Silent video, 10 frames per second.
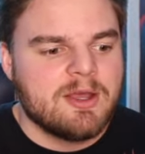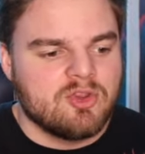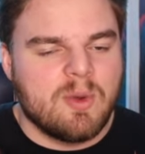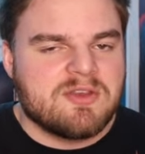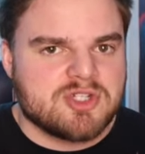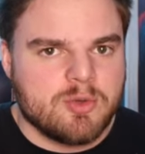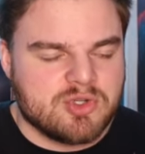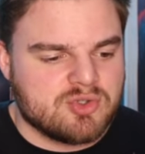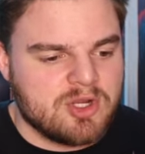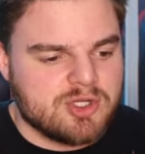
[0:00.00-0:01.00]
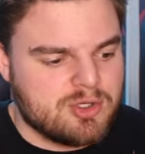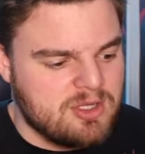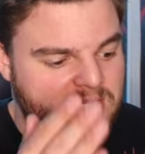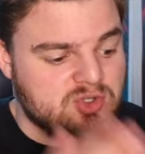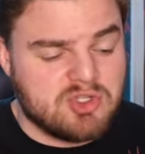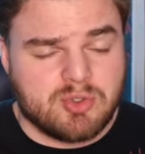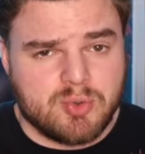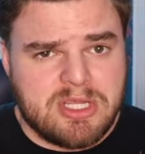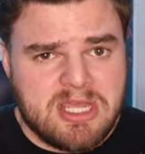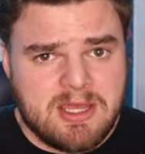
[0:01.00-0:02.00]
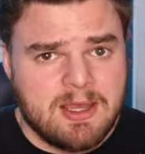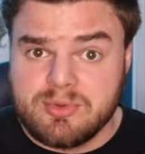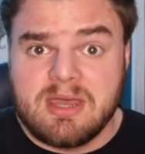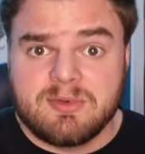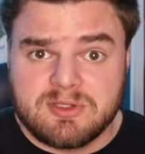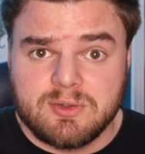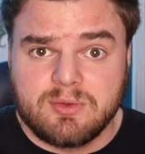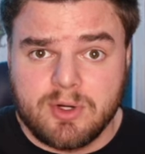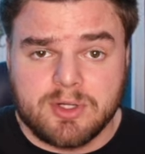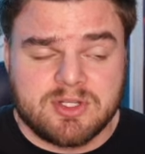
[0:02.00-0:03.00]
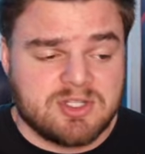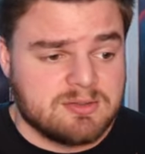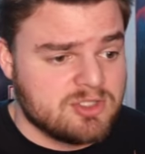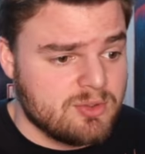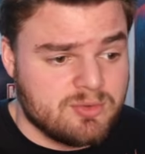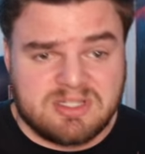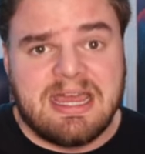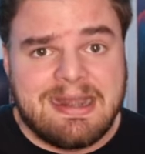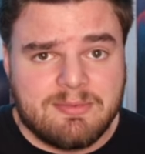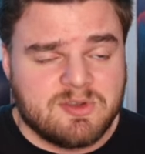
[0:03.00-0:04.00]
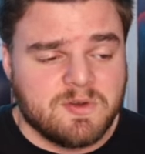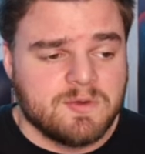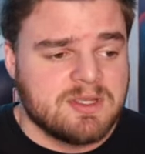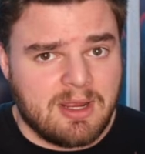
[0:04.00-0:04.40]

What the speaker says: The way the show was structured is 3 episode arcs. So there was 9 episodes.